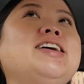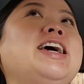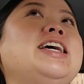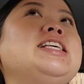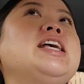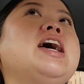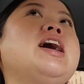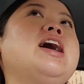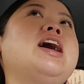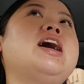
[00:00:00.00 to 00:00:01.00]
okay,
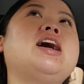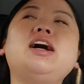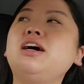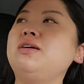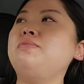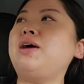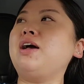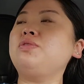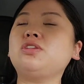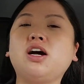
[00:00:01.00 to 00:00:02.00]
um,
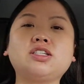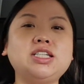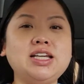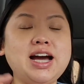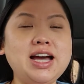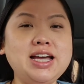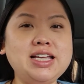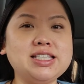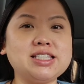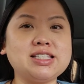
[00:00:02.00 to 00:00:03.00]
I will talk to you
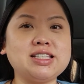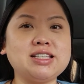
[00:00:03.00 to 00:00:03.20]
guys